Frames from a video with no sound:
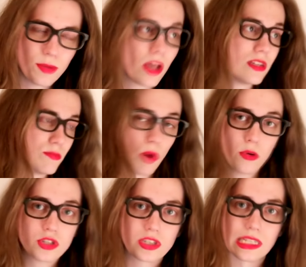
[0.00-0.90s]
Because
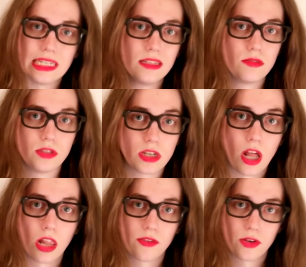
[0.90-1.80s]
mostly, John
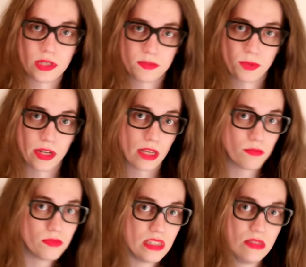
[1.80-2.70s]
Oliver is
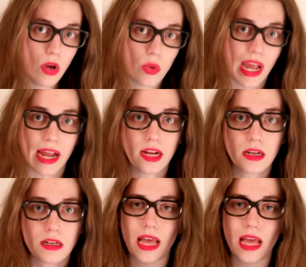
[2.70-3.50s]
pretty okay.